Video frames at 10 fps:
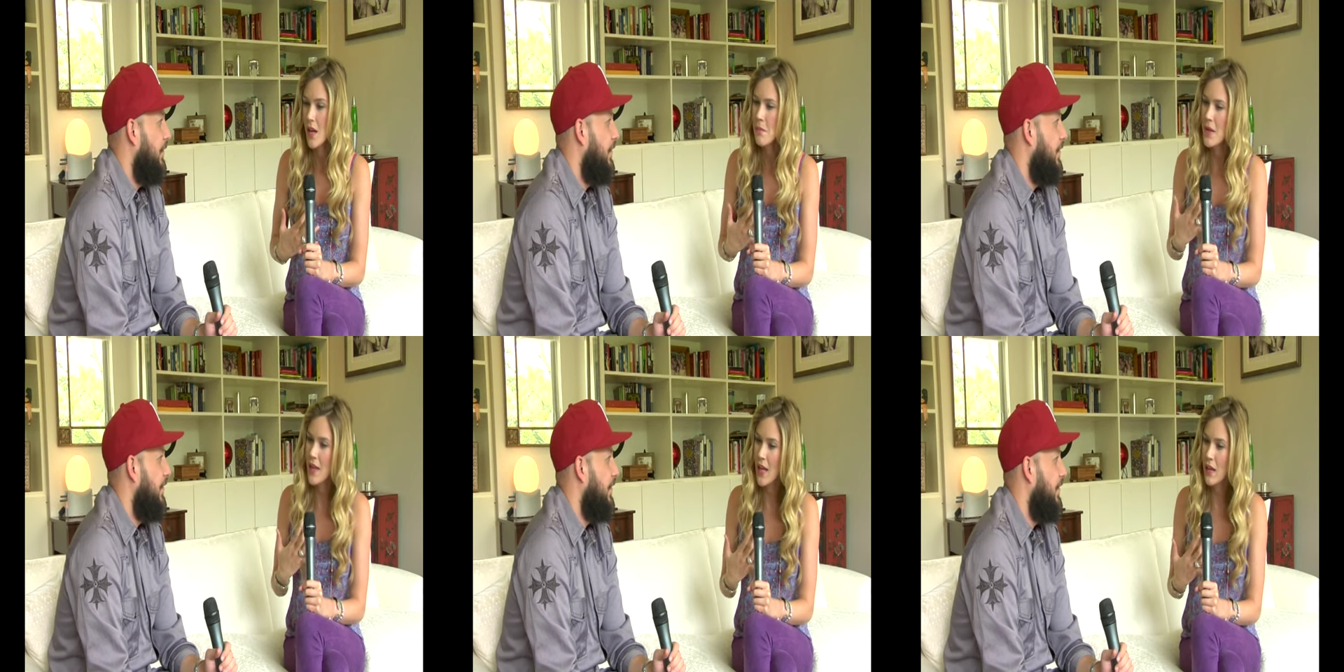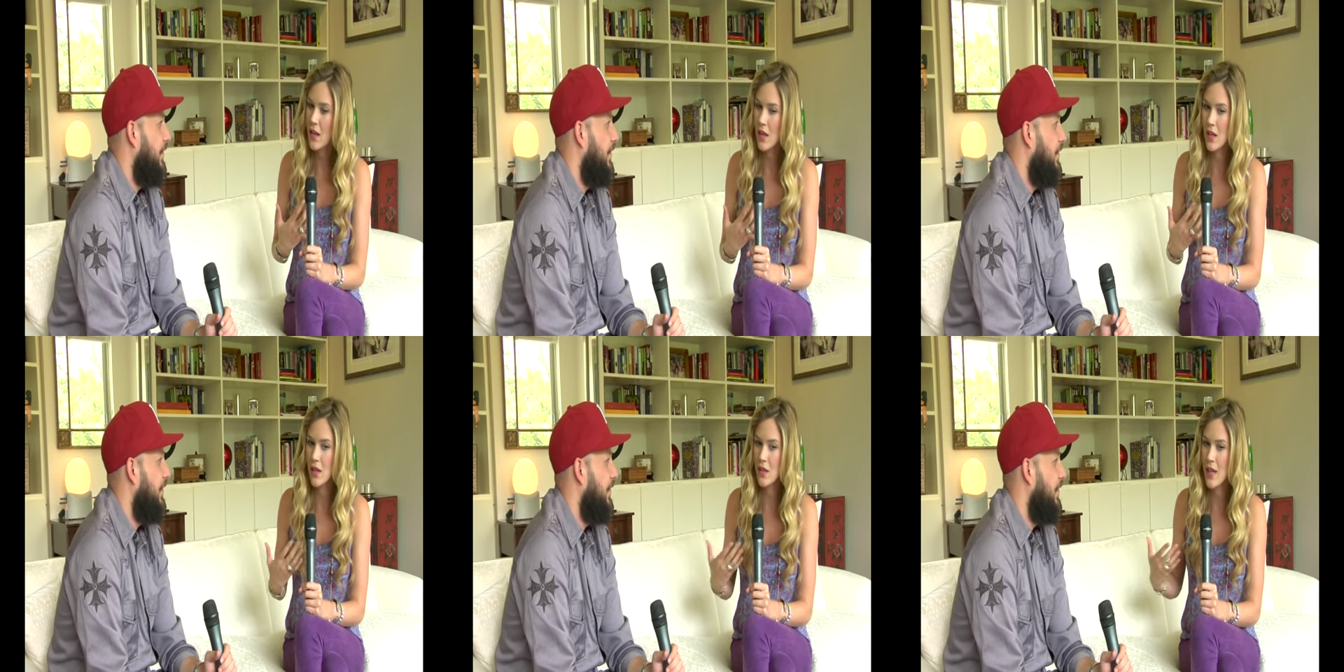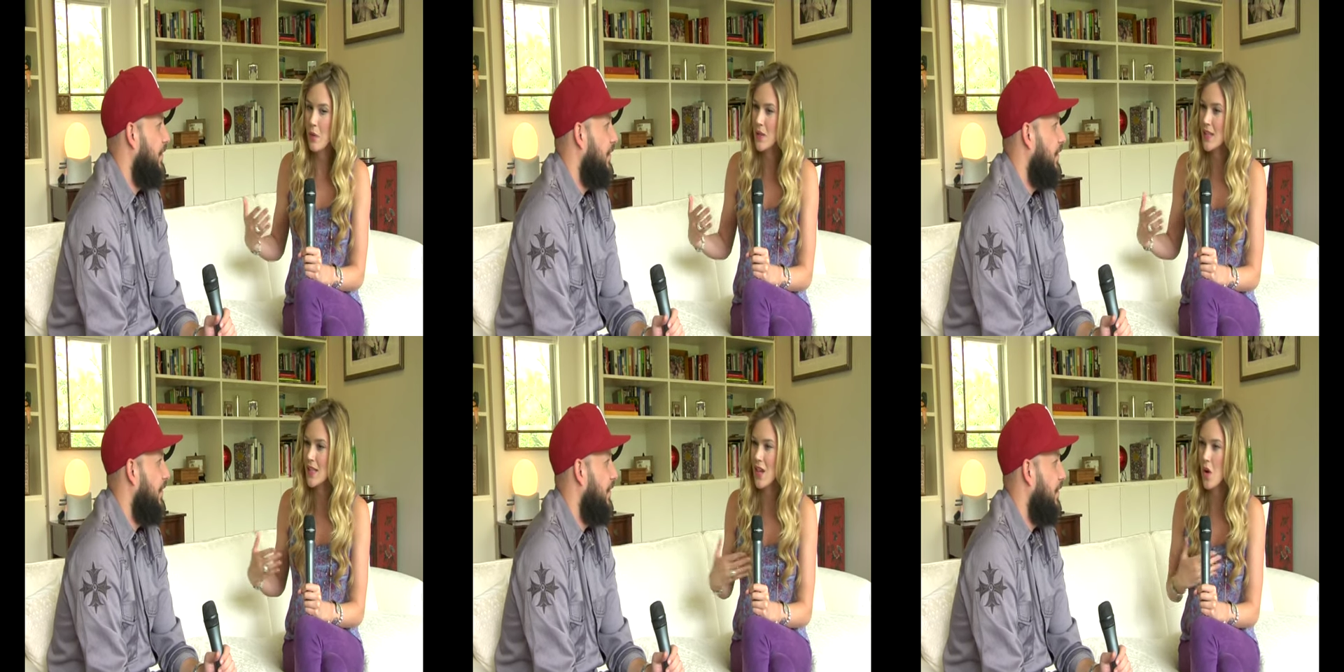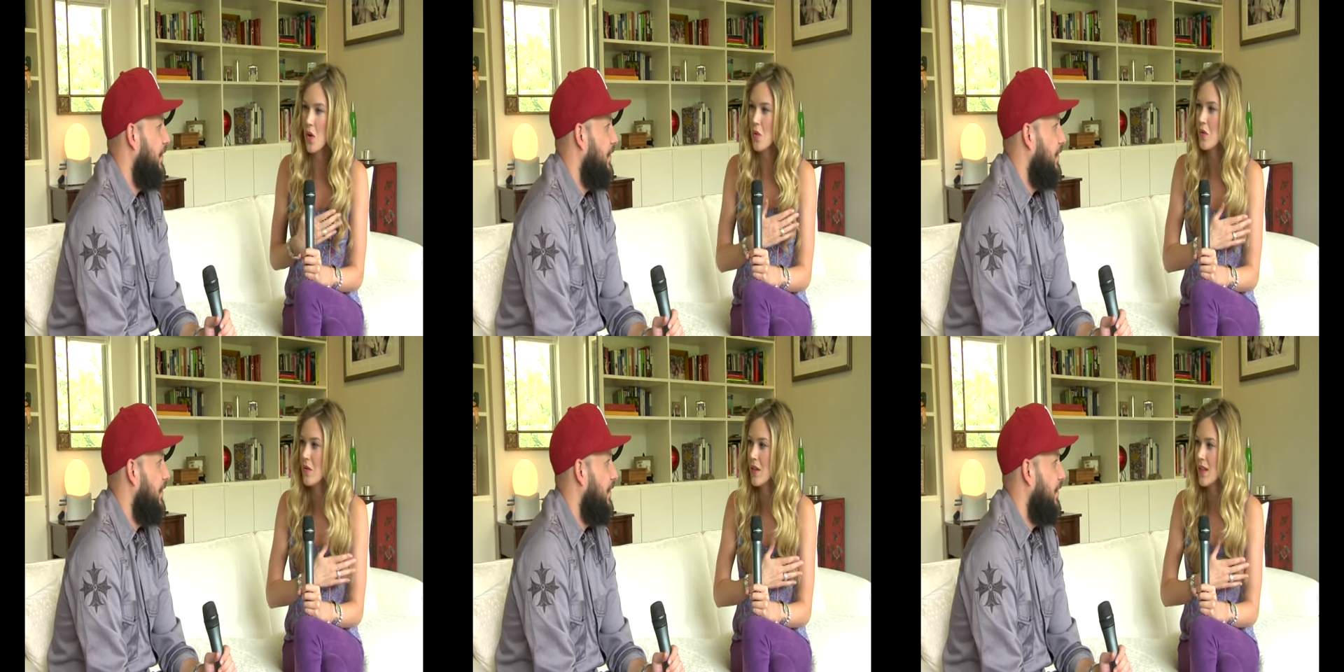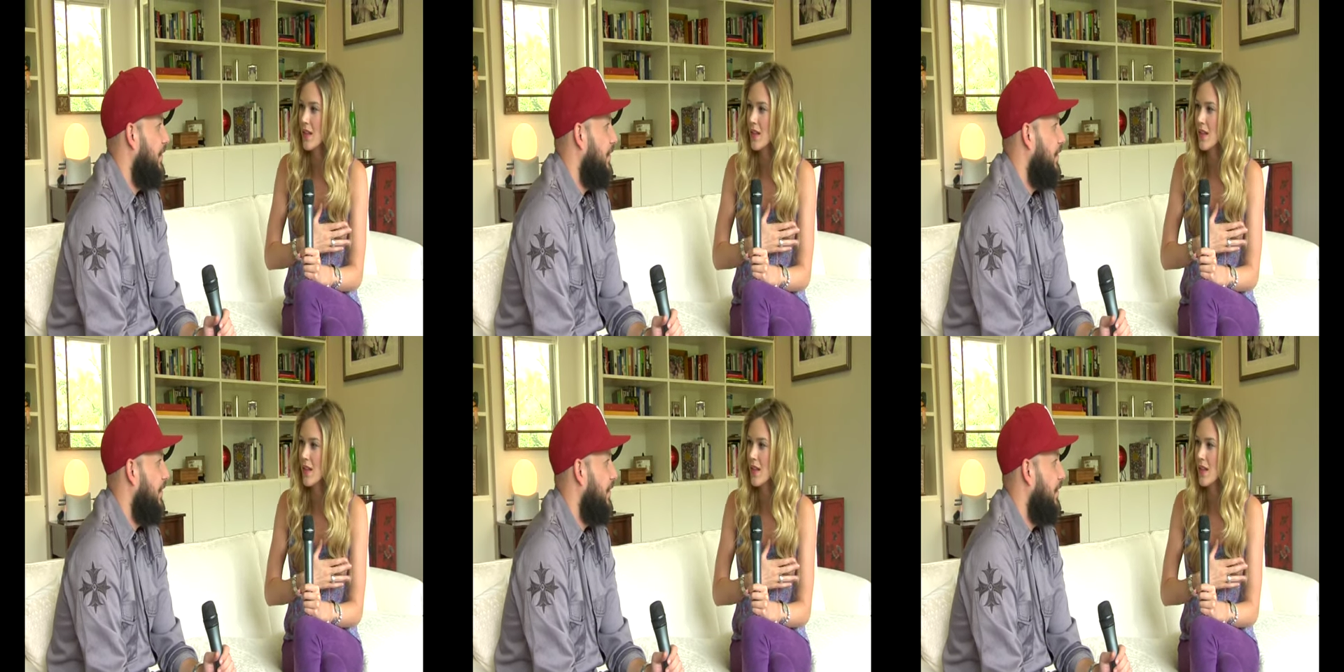But then there was this whole